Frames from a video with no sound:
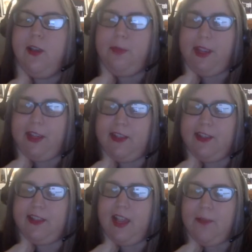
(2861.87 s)
Because
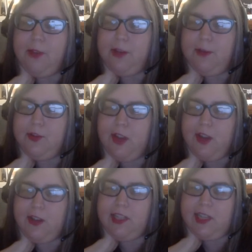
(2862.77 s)
I pretty much
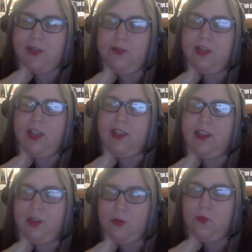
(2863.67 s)
guarantee you, like,
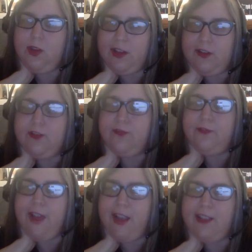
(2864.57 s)
you will
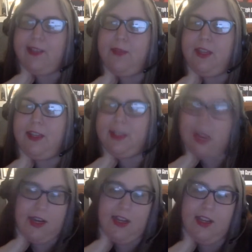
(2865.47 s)
find something
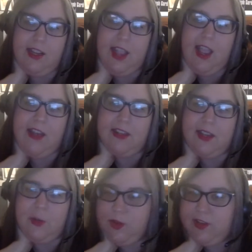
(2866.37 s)
exciting and
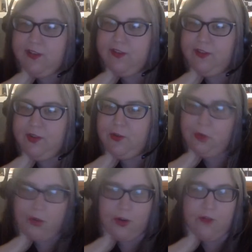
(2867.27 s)
it will no
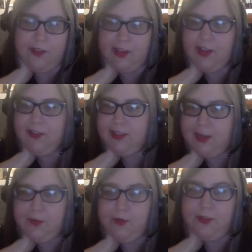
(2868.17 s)
longer feel like the
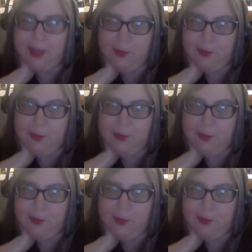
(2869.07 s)
same old.